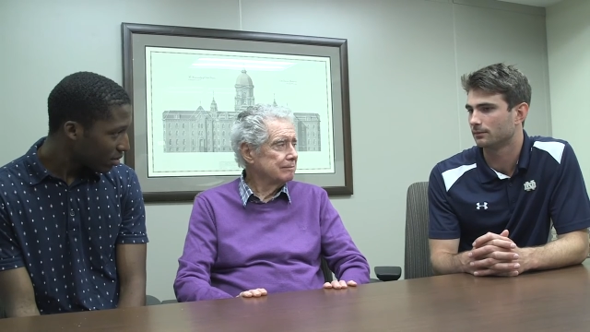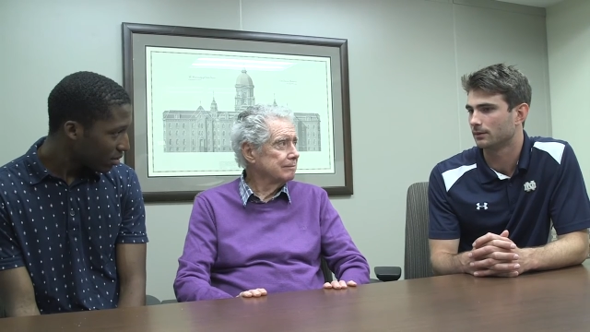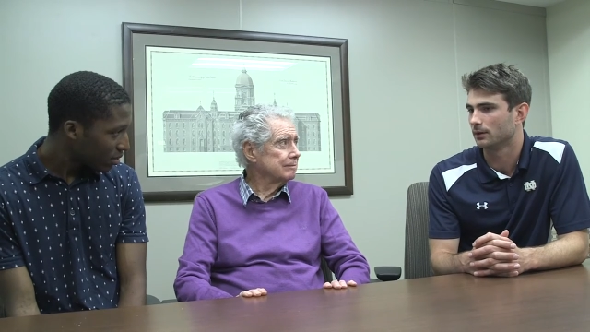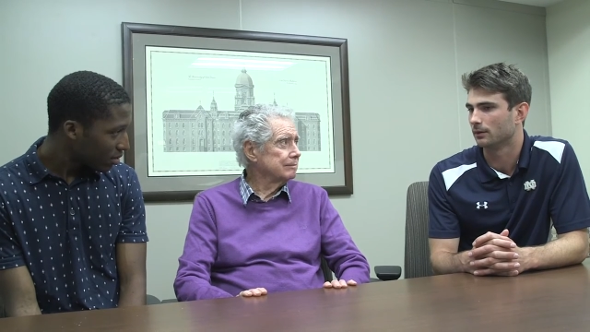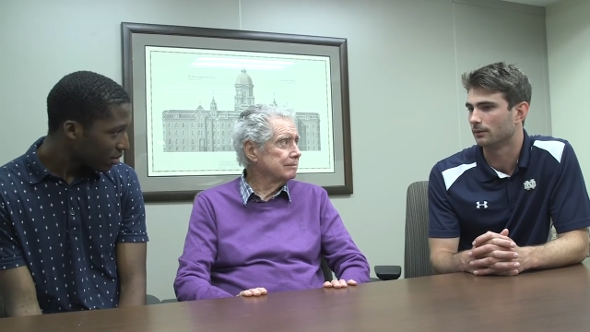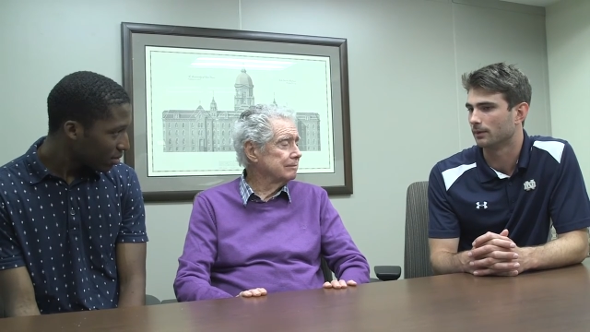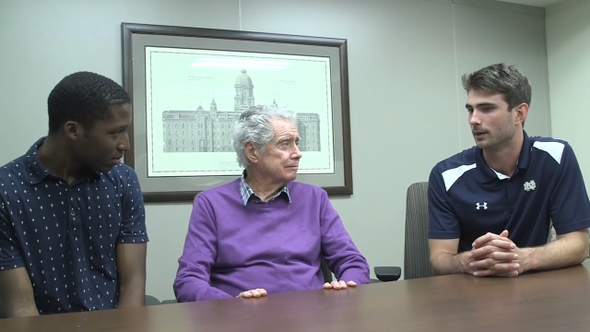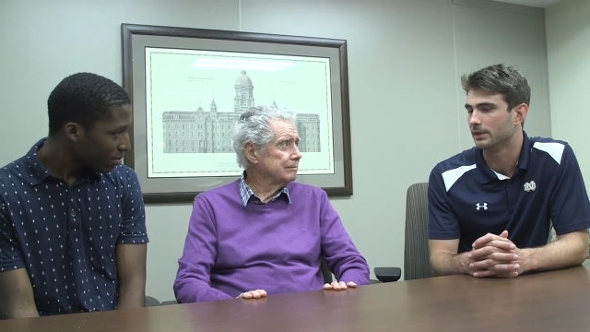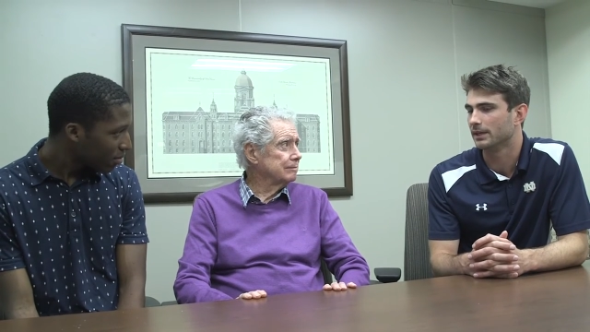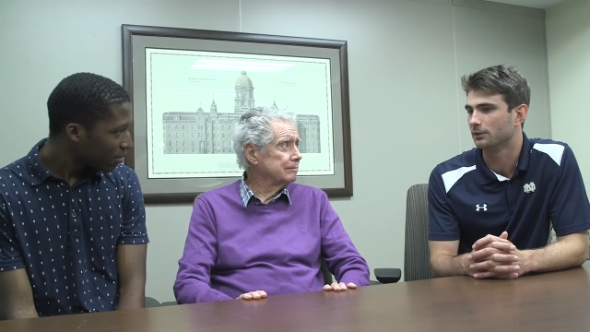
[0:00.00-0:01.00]
Speaker 1: you know, uh,
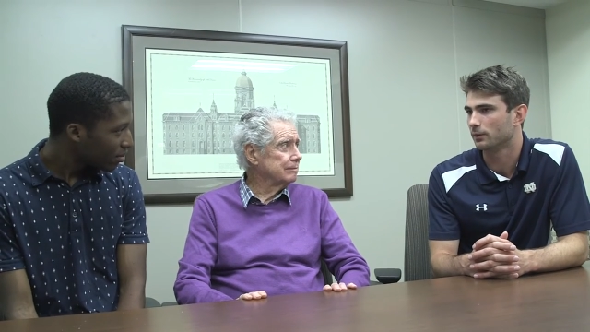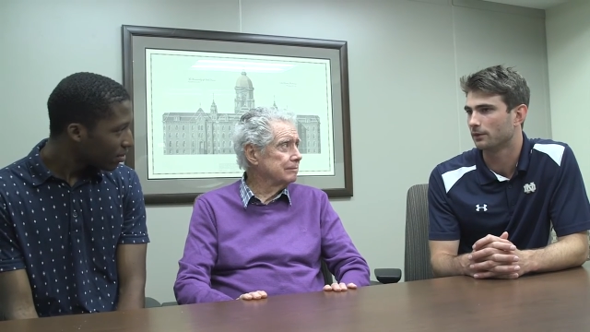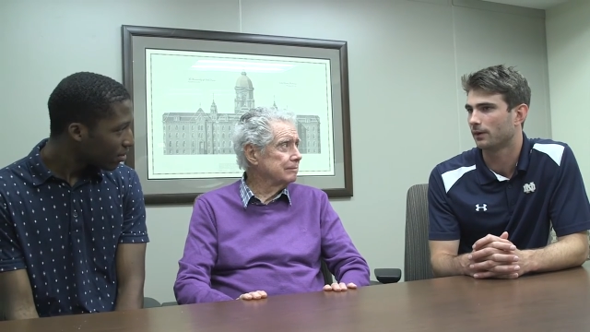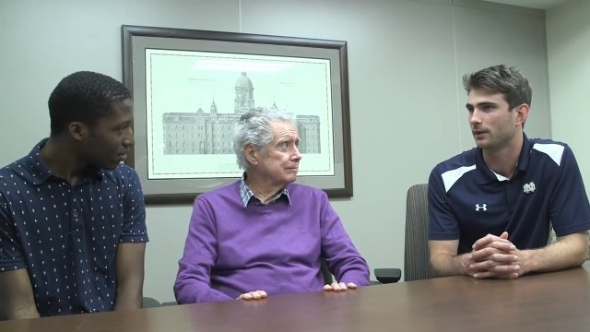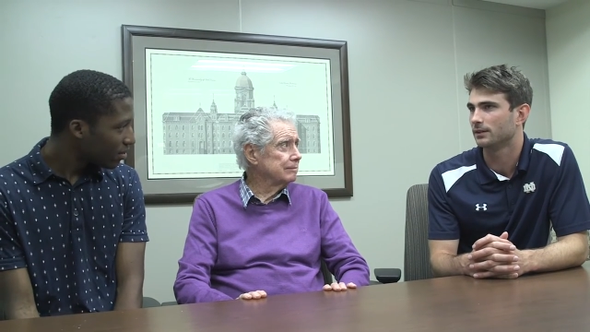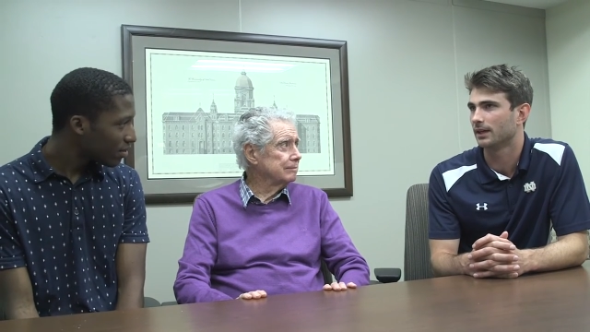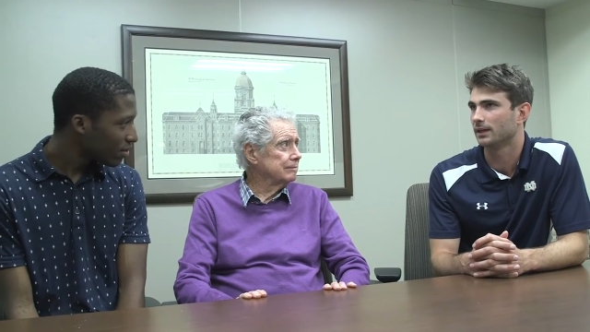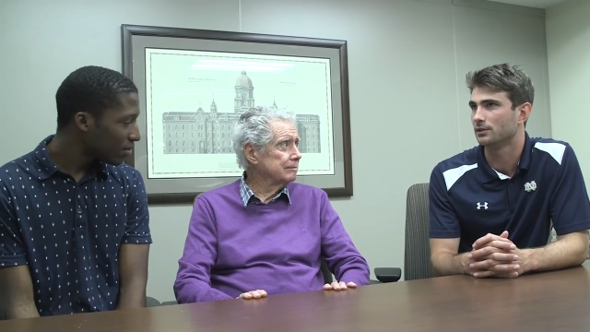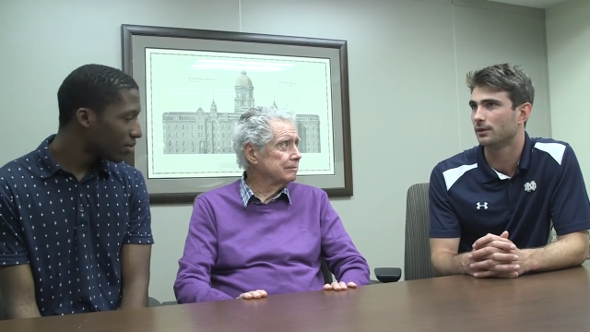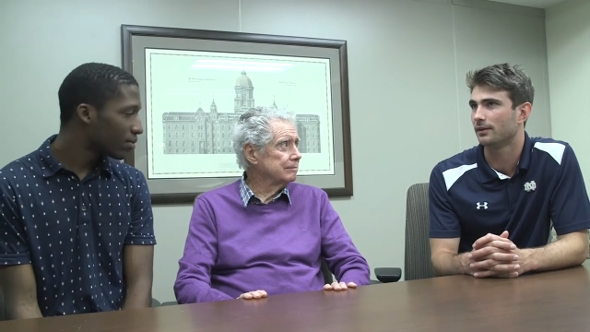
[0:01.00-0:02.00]
meetings with Father
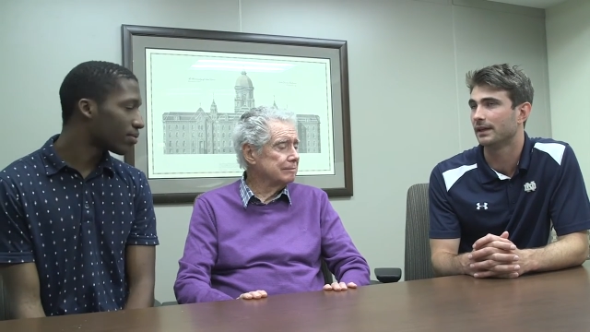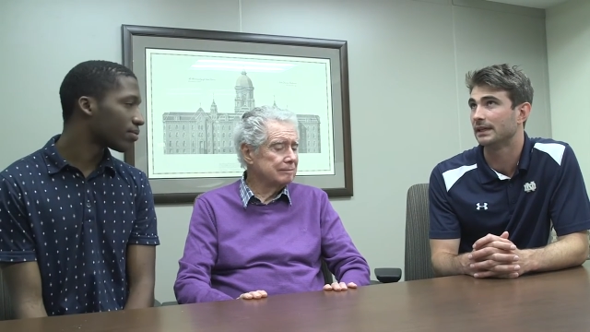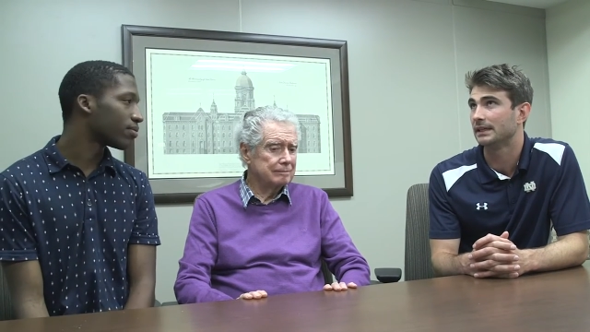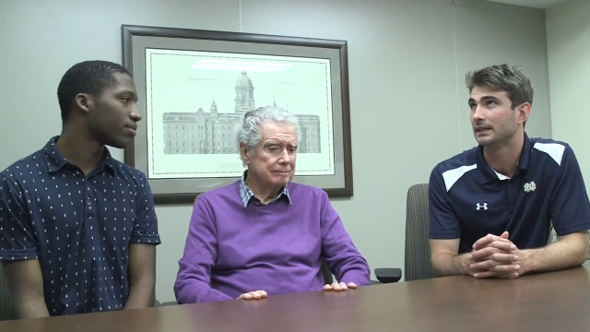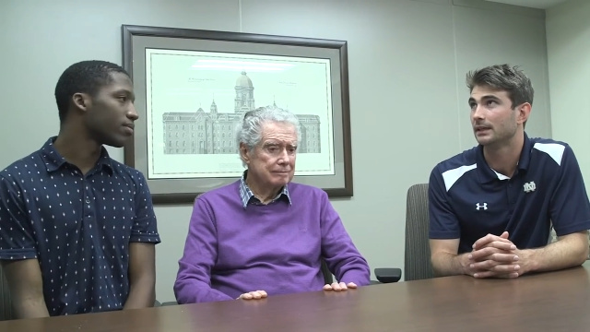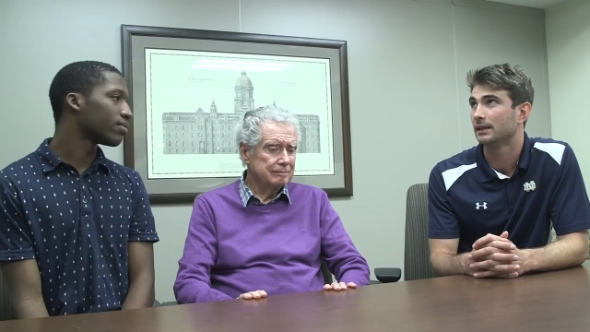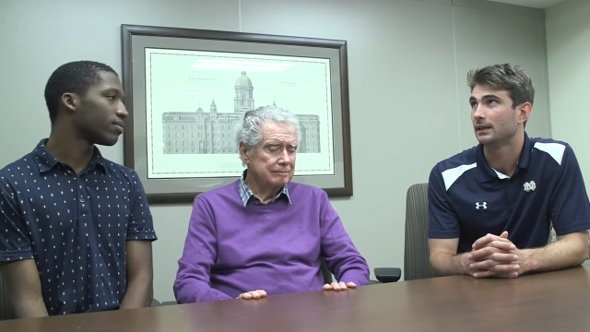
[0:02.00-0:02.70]
Ted, do you have any,